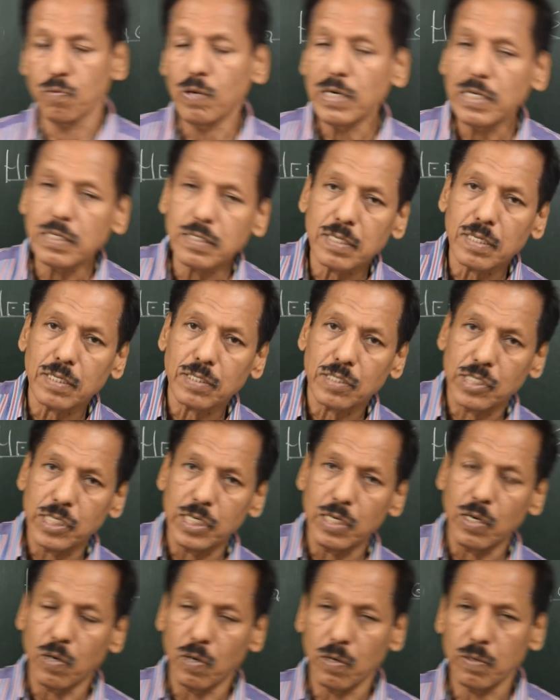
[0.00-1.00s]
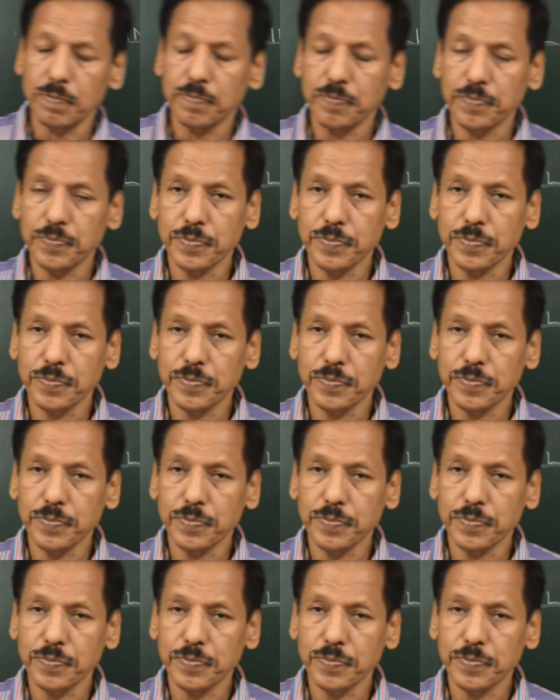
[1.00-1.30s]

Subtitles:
What is this G-rod?